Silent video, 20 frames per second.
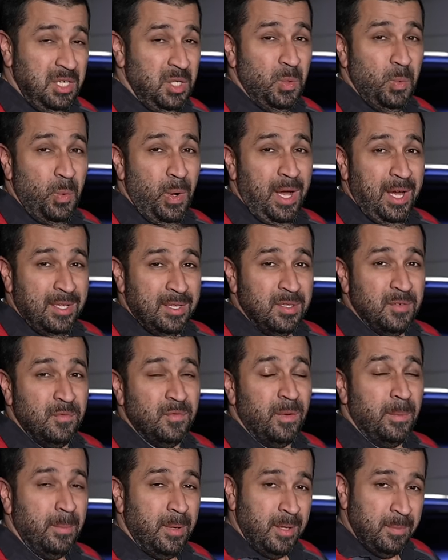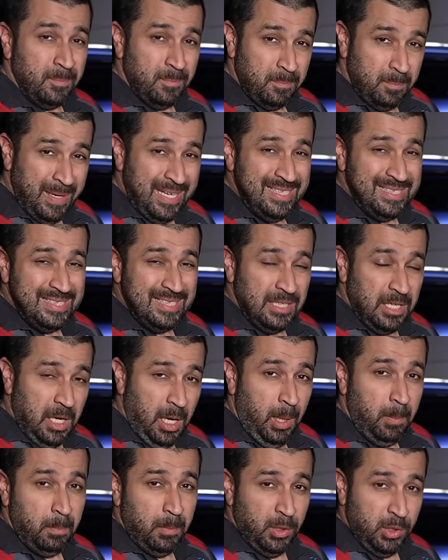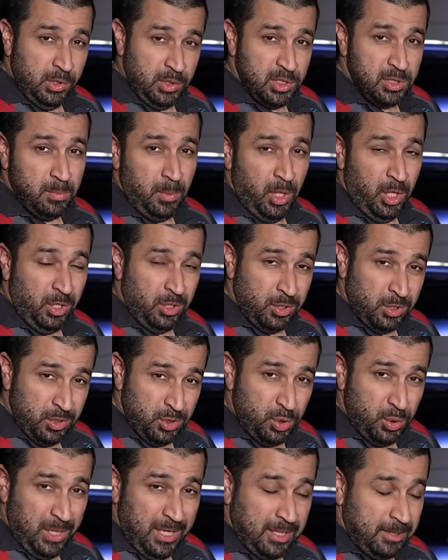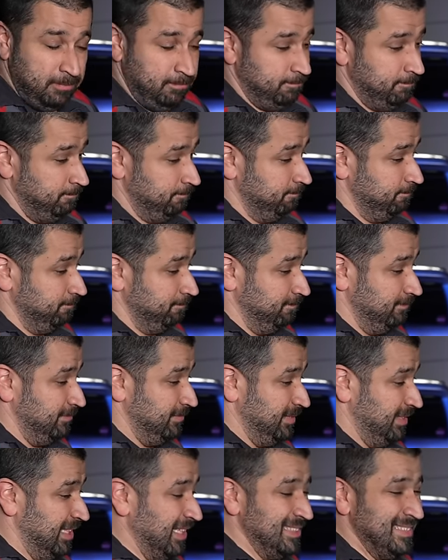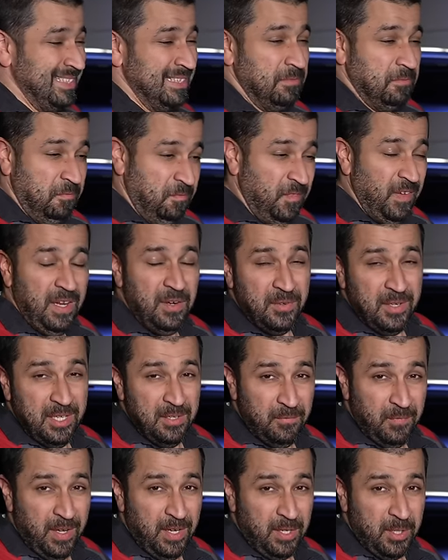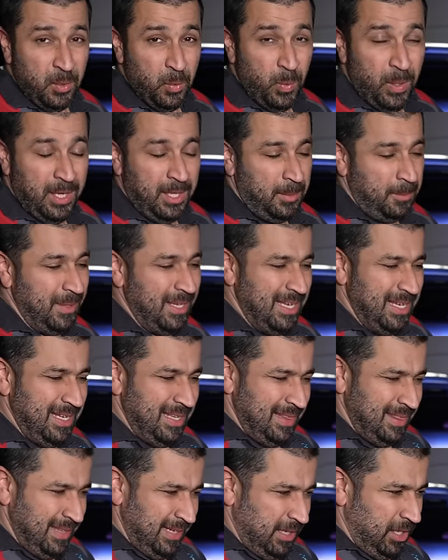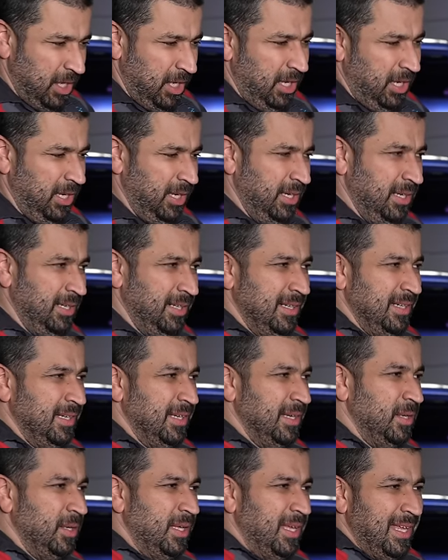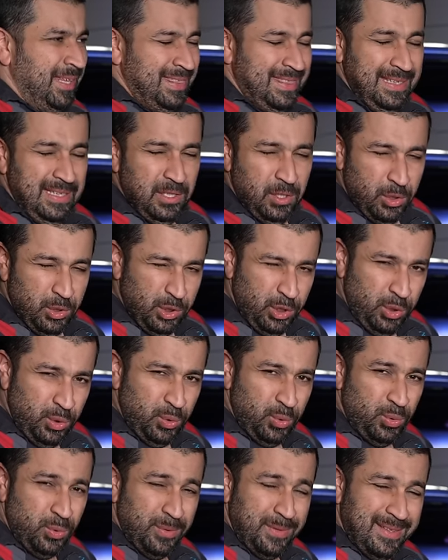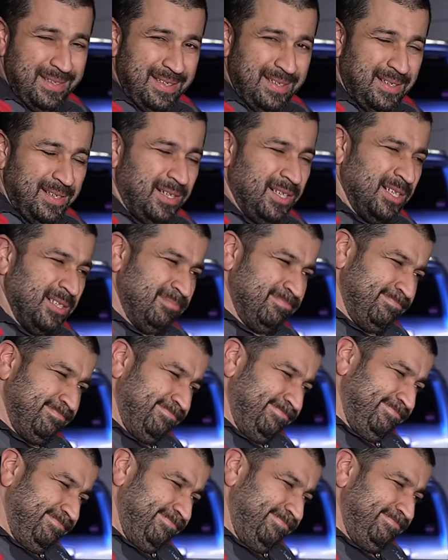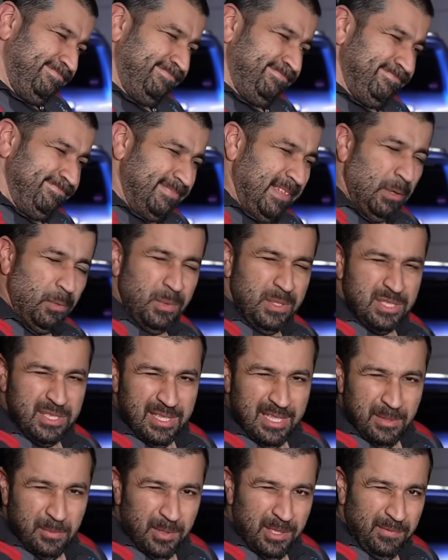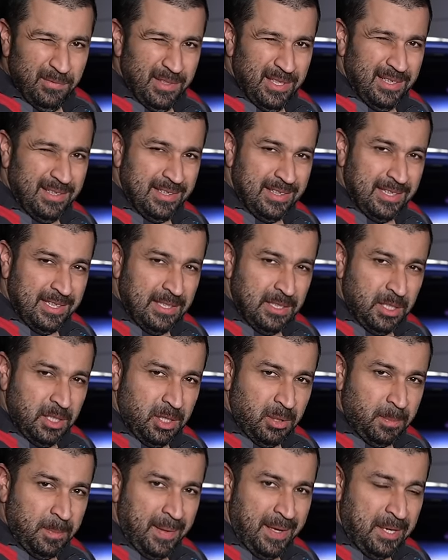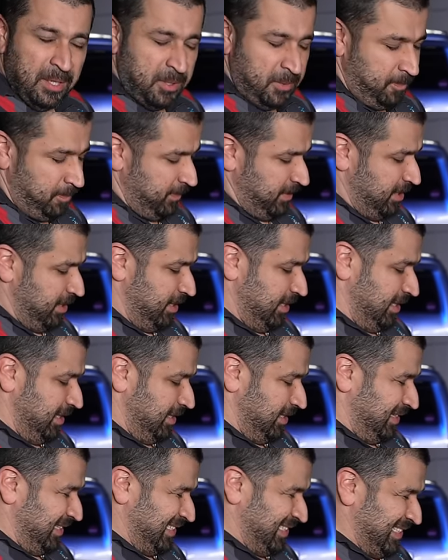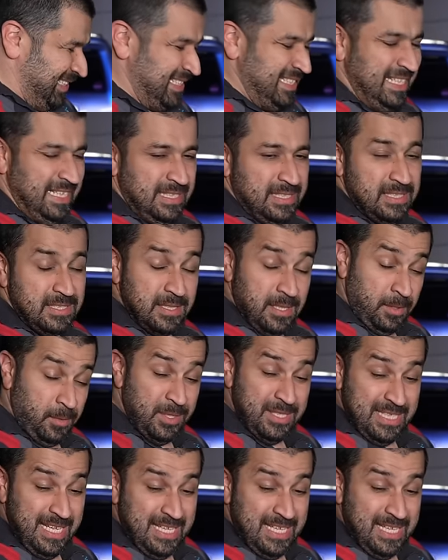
you want from a basic, humble, smaller truck. Does it very, very well. There are a thing or two that are, I wish they would have done it a little better. The seats, now this